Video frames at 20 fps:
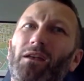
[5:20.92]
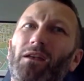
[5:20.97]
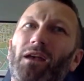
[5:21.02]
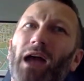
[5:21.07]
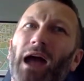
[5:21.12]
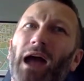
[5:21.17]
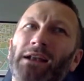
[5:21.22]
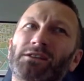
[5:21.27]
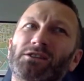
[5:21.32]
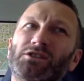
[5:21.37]

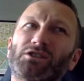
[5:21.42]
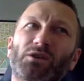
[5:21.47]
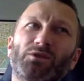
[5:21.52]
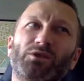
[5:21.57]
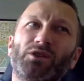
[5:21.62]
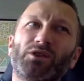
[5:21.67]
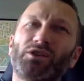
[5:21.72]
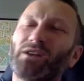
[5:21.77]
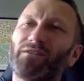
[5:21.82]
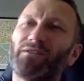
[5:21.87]
And so
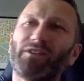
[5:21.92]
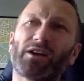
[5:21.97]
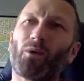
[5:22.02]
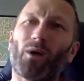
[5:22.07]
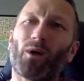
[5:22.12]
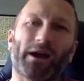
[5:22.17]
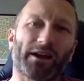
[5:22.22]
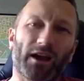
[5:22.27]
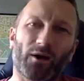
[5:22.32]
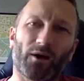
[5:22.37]
you never
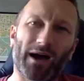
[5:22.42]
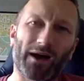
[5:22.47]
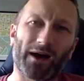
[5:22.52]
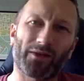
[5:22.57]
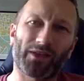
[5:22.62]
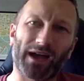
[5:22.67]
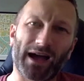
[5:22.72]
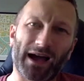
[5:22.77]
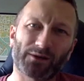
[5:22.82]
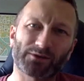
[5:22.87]
quite know
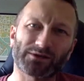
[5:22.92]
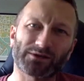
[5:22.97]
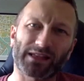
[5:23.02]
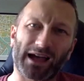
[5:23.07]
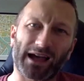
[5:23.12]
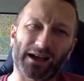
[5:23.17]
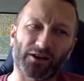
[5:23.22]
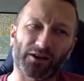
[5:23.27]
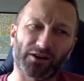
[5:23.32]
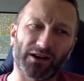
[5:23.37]
how's
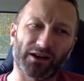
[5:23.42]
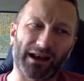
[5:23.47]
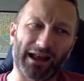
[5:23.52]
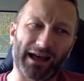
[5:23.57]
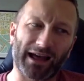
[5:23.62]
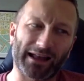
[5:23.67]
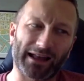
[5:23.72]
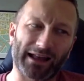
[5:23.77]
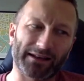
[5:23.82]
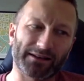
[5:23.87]
that going to
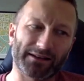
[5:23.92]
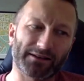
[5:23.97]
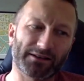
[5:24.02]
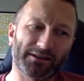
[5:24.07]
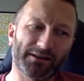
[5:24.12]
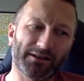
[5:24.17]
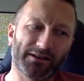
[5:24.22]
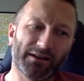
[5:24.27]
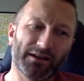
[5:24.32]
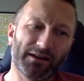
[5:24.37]
land.
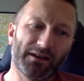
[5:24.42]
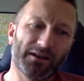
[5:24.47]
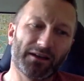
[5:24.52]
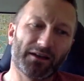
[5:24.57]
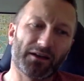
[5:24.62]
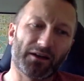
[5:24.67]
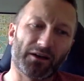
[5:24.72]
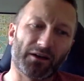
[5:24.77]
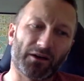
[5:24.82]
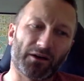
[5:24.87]

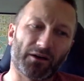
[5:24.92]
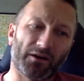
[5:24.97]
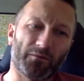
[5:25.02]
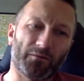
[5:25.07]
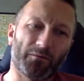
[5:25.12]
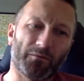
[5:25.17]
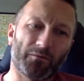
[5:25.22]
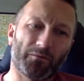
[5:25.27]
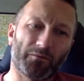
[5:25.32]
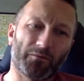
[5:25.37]

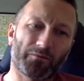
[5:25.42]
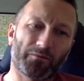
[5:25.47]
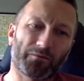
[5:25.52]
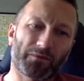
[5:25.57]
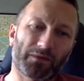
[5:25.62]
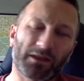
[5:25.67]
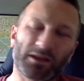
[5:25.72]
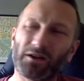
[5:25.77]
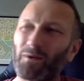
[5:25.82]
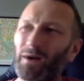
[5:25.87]

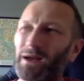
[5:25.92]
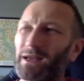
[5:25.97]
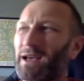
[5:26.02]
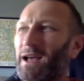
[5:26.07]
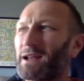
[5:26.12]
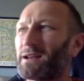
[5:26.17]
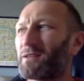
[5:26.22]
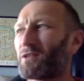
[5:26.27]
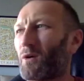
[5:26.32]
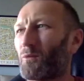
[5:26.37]
You know, I kind
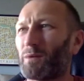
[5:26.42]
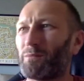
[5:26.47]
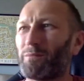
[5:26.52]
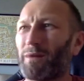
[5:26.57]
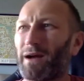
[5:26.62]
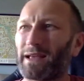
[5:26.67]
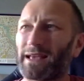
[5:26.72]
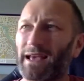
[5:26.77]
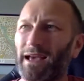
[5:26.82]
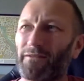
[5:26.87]
of thought we
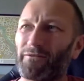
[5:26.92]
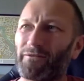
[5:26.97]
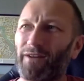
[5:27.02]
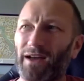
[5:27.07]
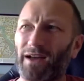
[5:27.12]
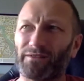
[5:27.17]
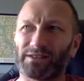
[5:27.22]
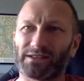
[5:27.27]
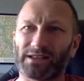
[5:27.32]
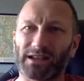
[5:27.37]
might get
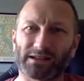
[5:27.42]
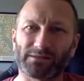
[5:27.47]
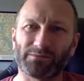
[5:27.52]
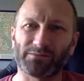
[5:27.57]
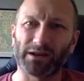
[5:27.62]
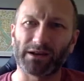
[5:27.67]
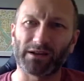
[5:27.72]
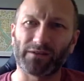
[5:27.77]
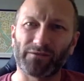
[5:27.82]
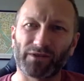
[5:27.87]
5 or 6
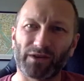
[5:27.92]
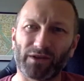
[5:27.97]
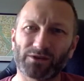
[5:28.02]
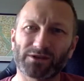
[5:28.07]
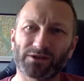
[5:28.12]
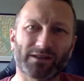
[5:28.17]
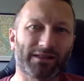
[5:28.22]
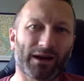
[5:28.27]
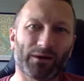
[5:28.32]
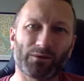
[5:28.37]
million views
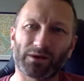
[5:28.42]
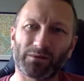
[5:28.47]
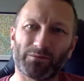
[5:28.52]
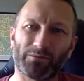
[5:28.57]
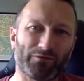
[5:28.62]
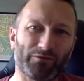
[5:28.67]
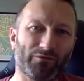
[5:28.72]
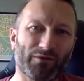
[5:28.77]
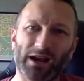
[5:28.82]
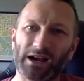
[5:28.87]
and that would have
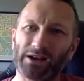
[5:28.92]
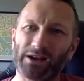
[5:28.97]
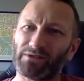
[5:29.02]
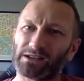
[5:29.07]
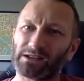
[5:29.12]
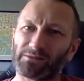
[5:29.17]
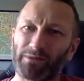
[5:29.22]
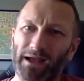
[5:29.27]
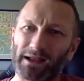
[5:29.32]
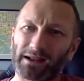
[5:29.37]
been really
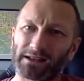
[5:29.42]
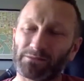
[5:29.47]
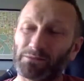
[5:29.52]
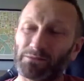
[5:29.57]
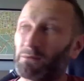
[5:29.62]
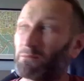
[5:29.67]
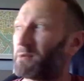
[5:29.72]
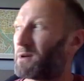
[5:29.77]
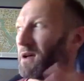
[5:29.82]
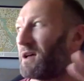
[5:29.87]
respectable,
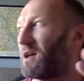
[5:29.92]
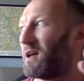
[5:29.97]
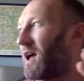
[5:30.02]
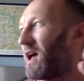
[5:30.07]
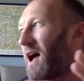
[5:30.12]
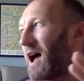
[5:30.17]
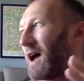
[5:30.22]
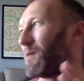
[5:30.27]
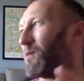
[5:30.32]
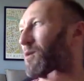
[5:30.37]
but
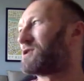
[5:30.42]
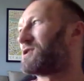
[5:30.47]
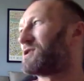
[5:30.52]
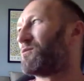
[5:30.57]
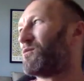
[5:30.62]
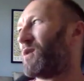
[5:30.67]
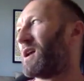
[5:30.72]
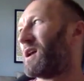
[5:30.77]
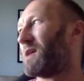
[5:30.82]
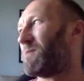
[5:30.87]
I wasn't
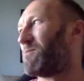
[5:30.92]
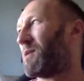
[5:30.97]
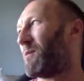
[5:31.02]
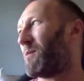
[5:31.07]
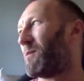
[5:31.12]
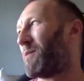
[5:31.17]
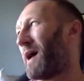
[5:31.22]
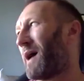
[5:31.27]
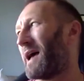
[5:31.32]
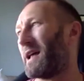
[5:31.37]
really
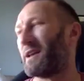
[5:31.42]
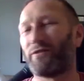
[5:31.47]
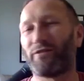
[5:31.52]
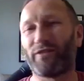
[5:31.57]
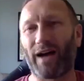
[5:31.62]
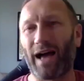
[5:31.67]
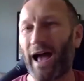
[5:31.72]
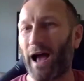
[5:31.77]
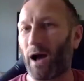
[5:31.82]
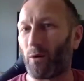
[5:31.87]
prepared
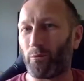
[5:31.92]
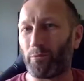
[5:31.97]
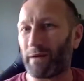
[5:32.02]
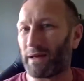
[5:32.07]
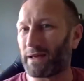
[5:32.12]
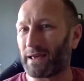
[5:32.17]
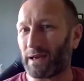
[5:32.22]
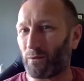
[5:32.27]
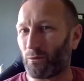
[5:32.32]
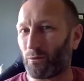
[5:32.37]
for how
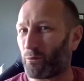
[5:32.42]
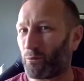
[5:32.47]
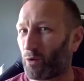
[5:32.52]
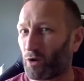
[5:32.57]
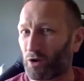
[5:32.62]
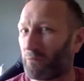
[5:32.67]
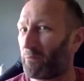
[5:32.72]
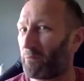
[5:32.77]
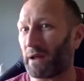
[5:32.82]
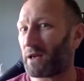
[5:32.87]
big it
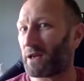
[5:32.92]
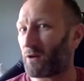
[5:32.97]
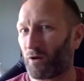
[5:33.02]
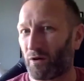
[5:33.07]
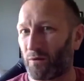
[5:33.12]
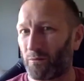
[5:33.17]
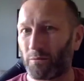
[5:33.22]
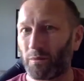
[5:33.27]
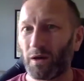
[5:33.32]
would become